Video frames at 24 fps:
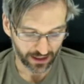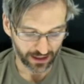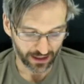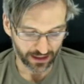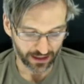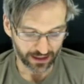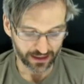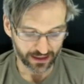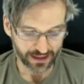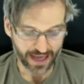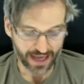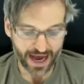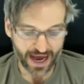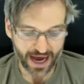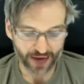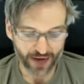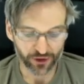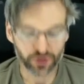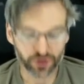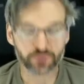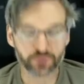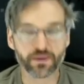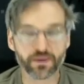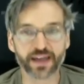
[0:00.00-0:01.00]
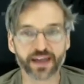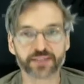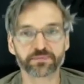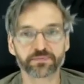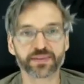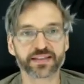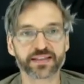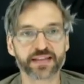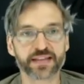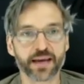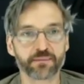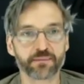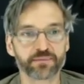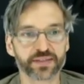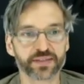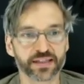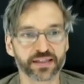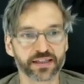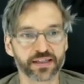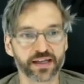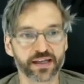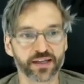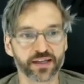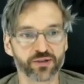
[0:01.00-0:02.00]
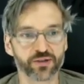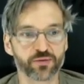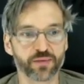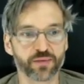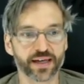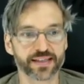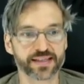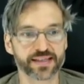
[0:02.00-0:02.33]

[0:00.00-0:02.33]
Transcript: Now you might be tempted and you might